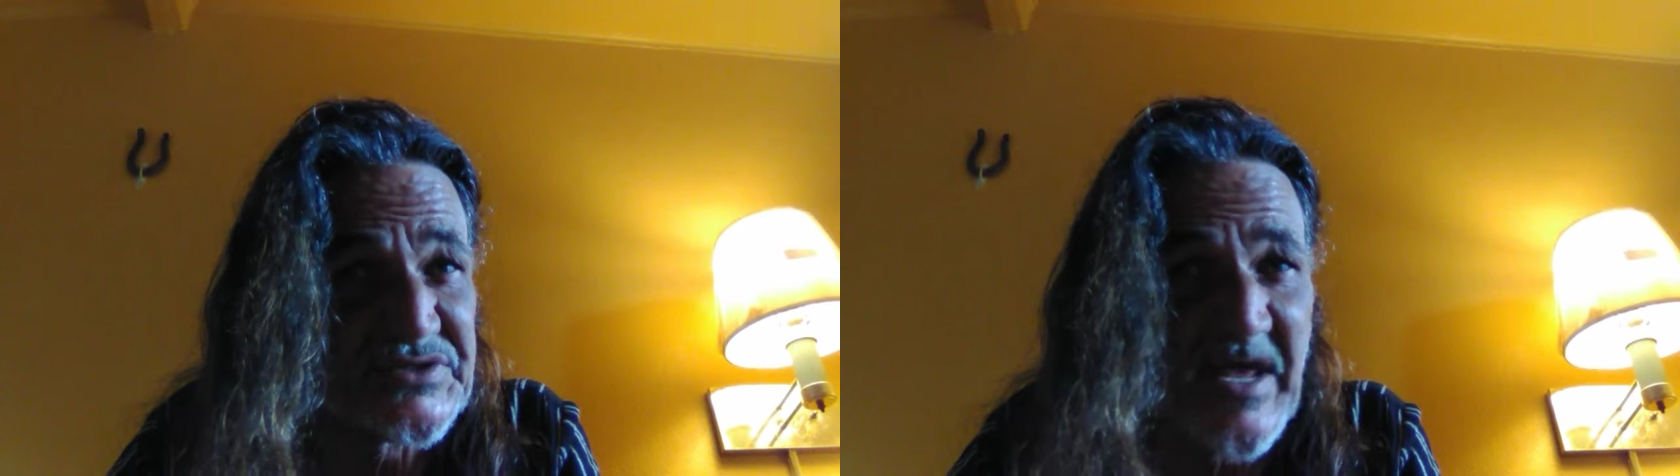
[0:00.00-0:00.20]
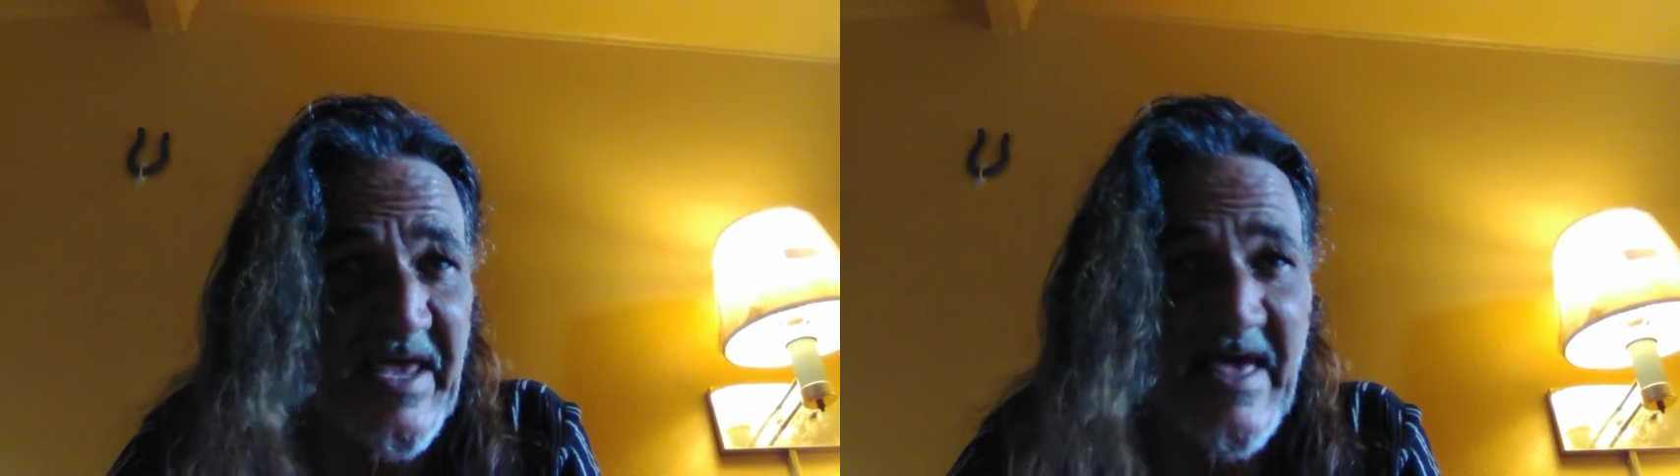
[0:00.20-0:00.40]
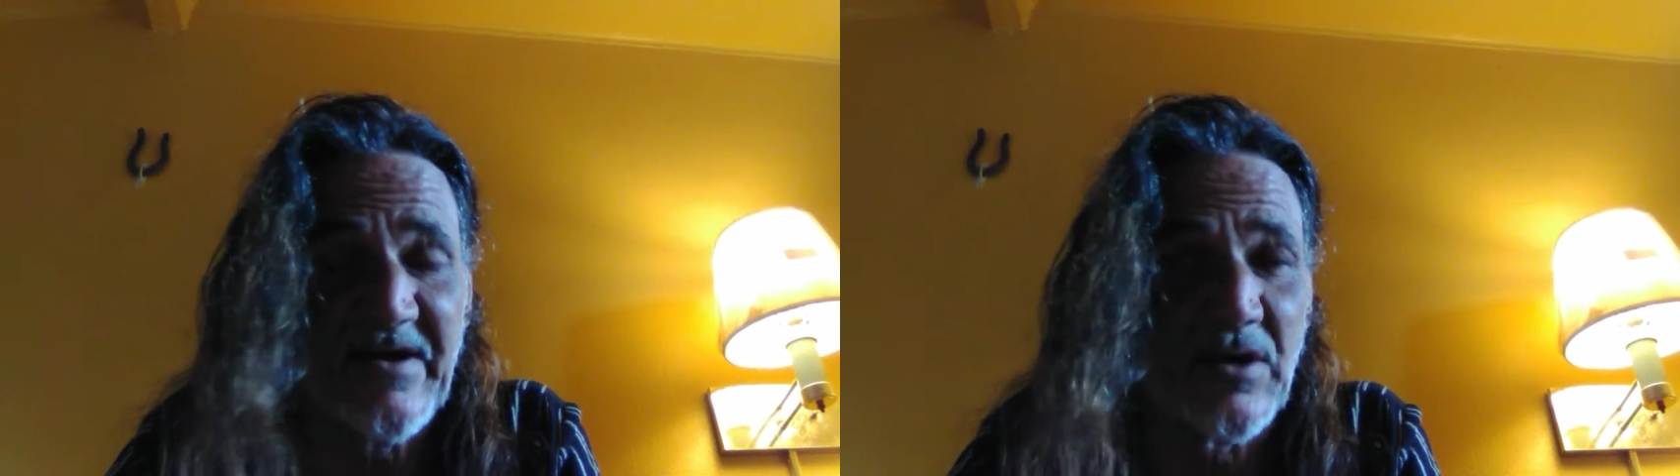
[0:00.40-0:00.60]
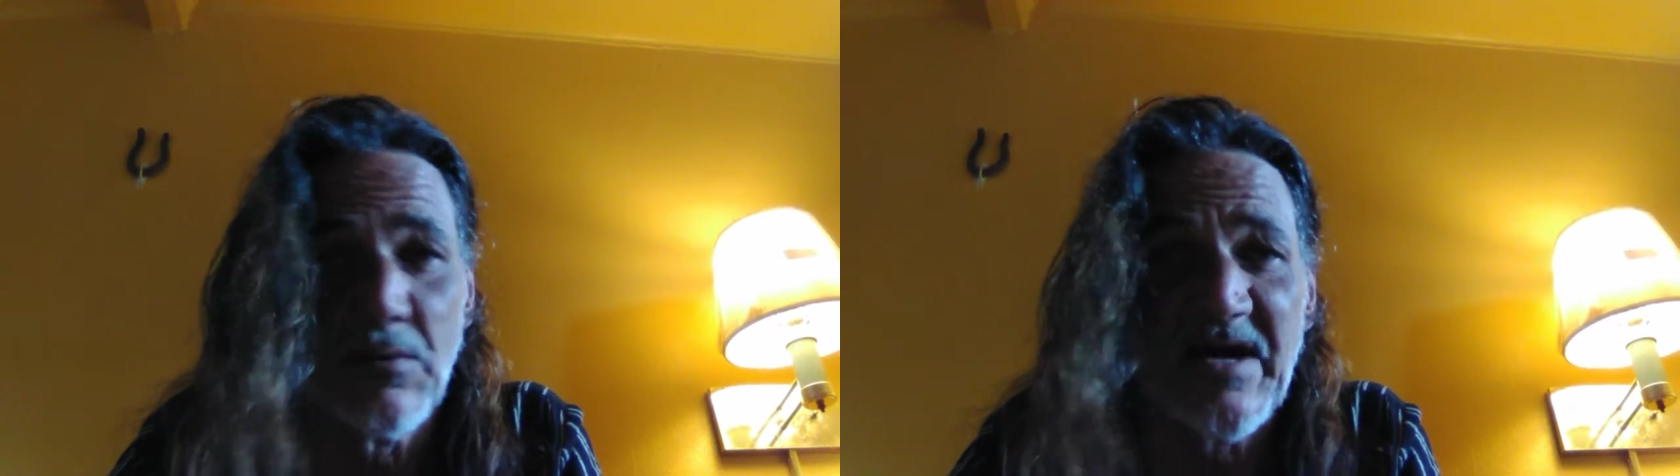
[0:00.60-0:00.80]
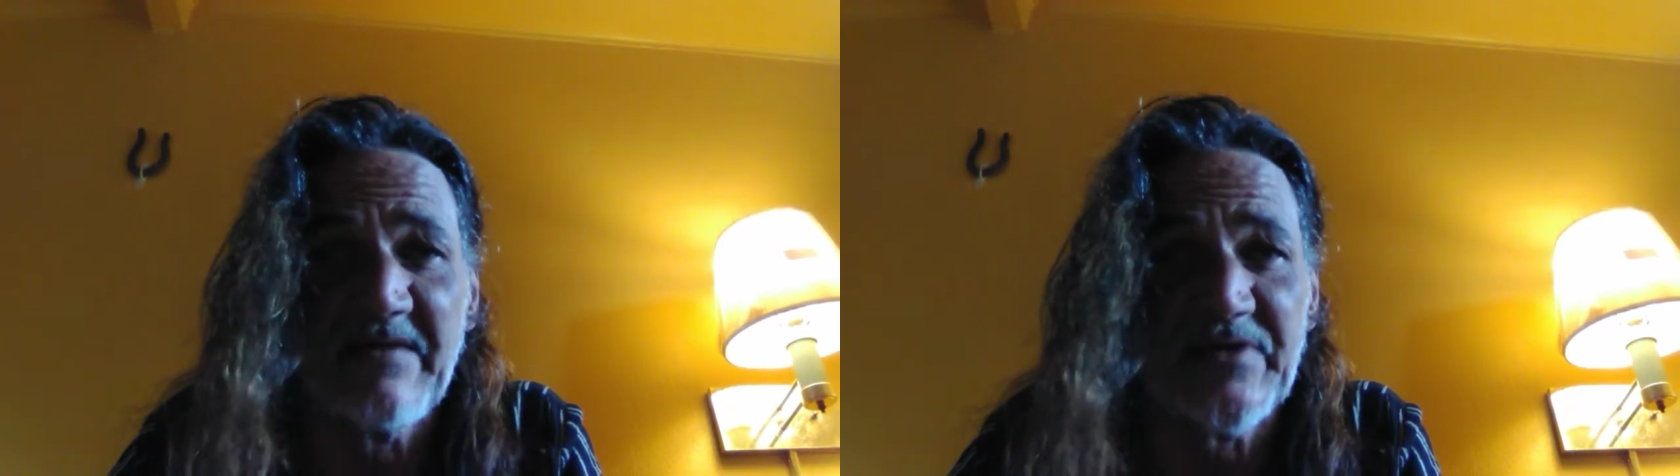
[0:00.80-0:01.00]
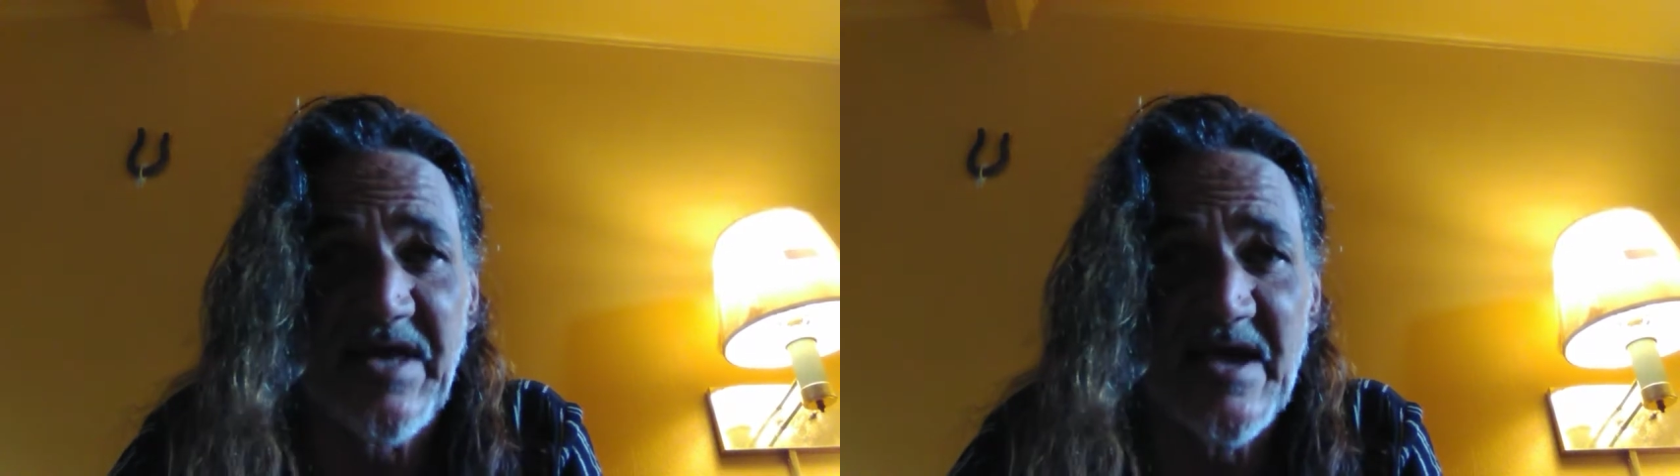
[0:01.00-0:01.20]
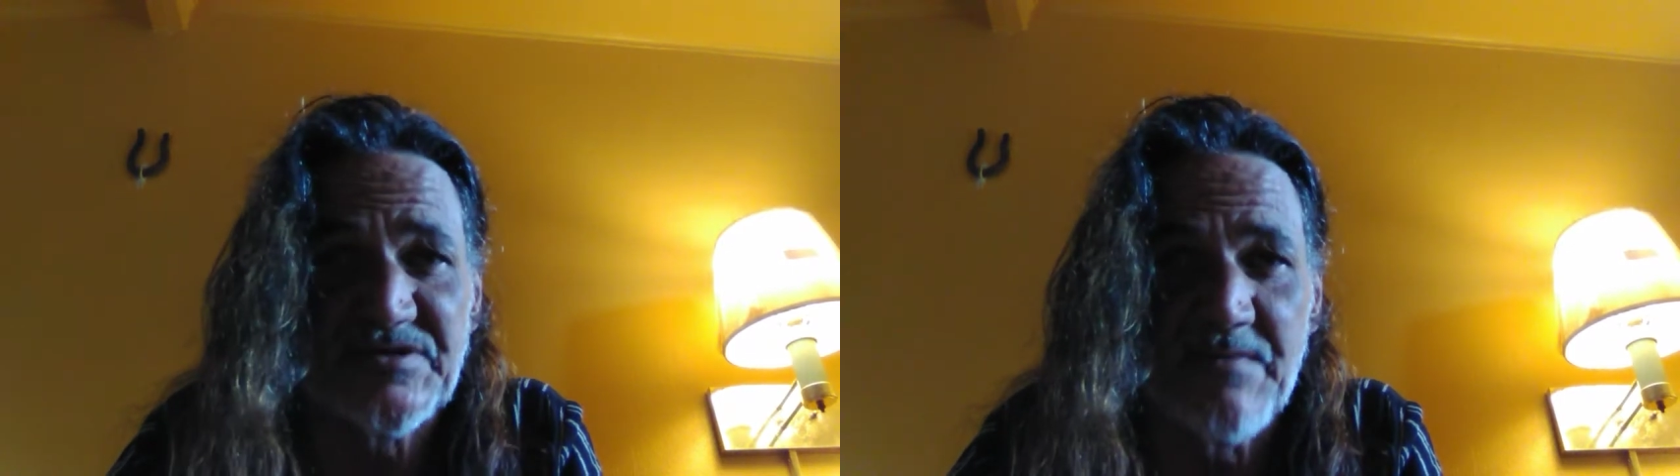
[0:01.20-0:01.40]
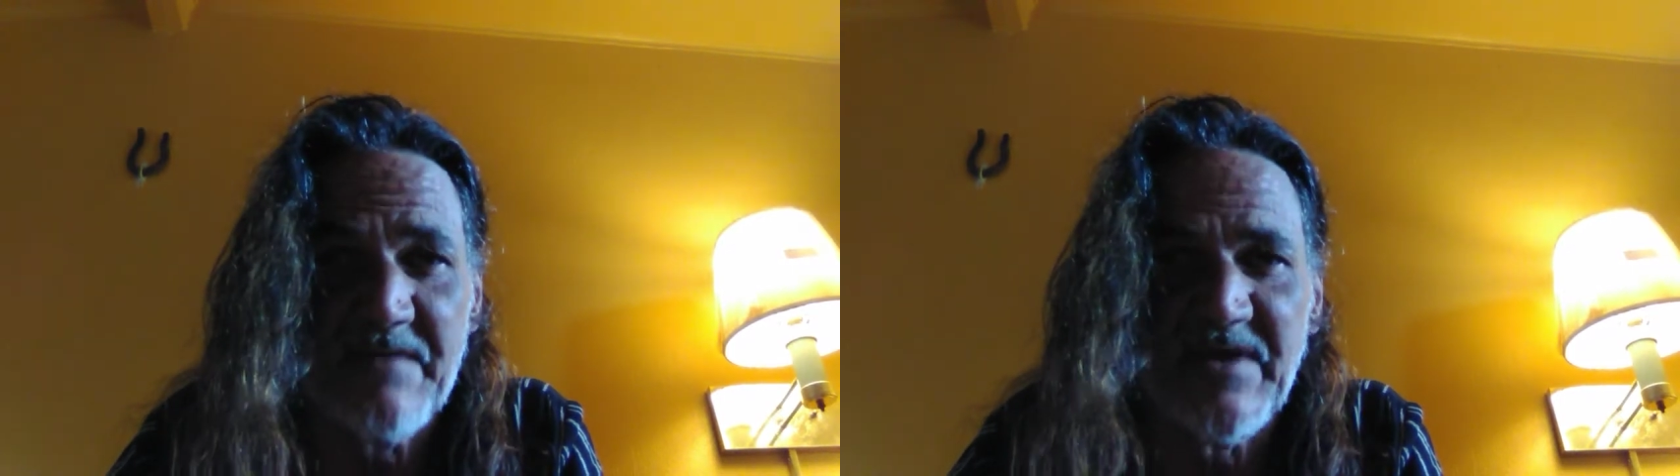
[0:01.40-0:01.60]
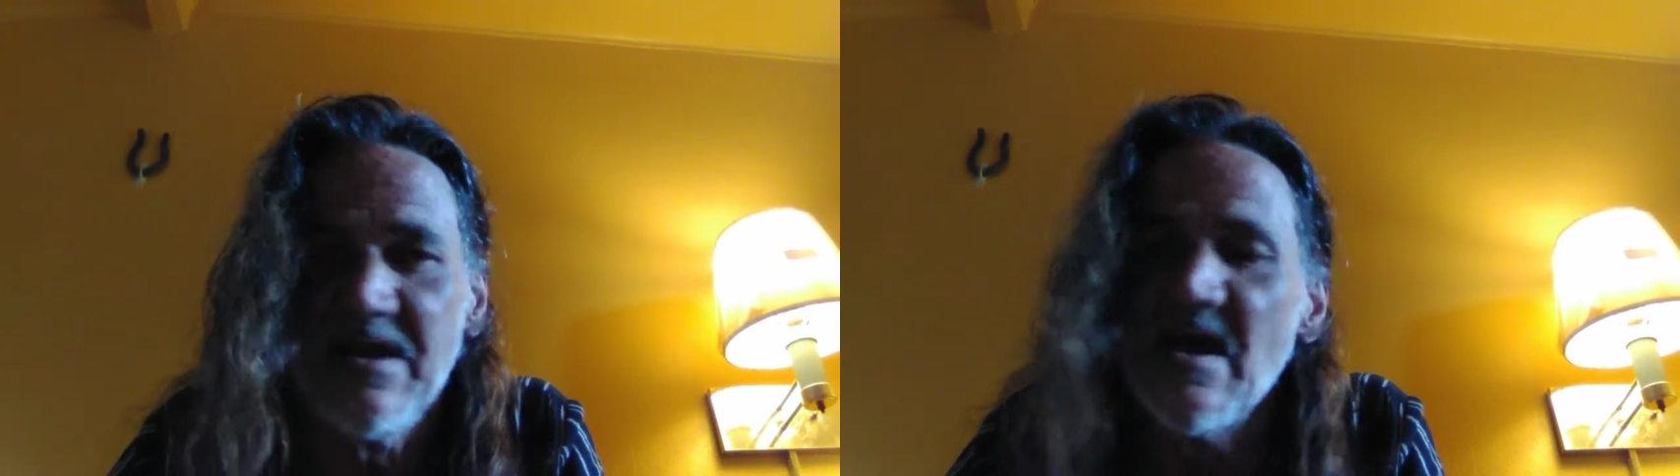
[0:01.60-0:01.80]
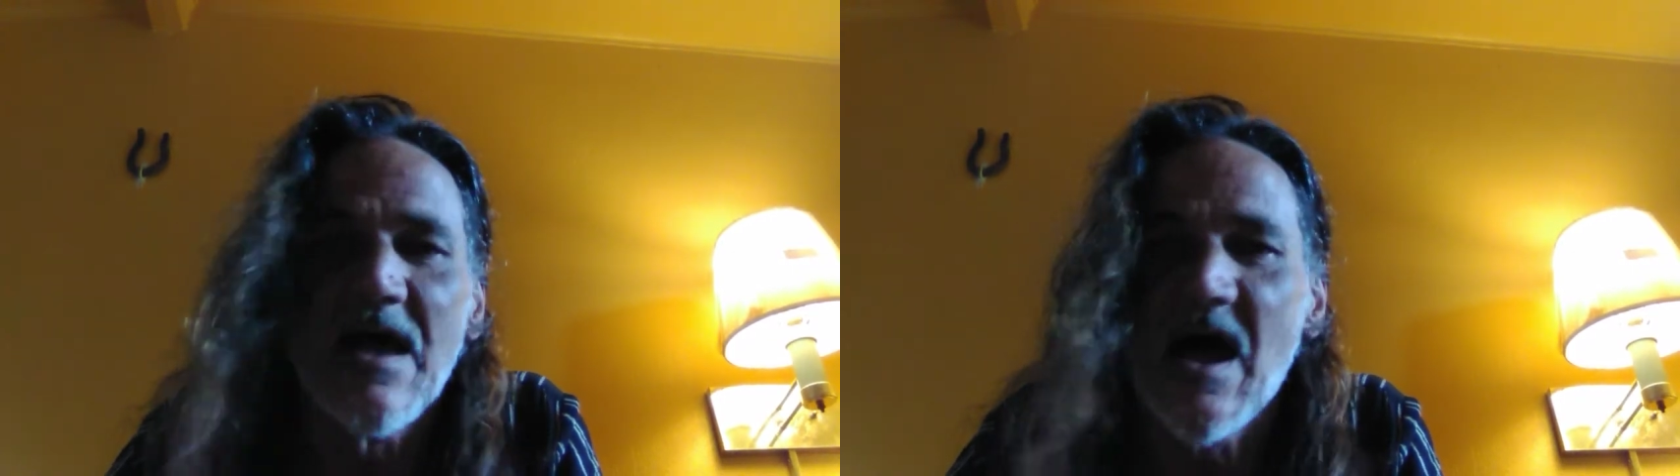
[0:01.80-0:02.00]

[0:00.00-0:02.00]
they get or whatever the case may be.